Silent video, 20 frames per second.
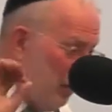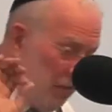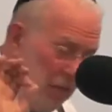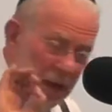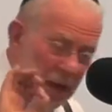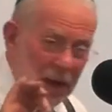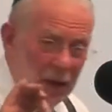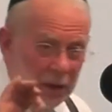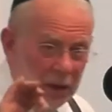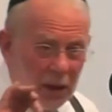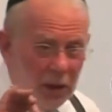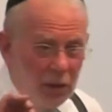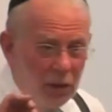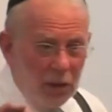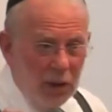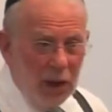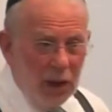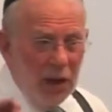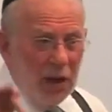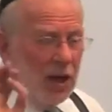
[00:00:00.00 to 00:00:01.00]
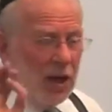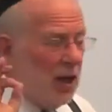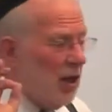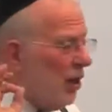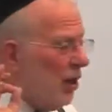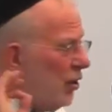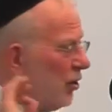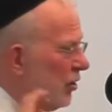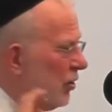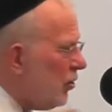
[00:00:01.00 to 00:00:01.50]
minute, literally,
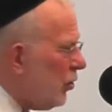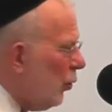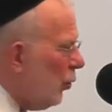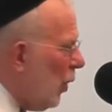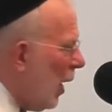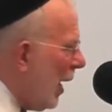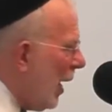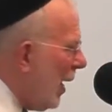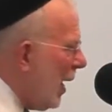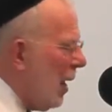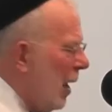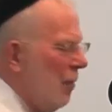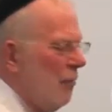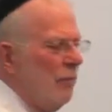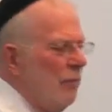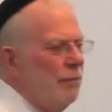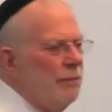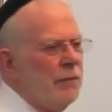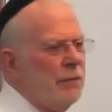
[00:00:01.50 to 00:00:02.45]
2 a.m.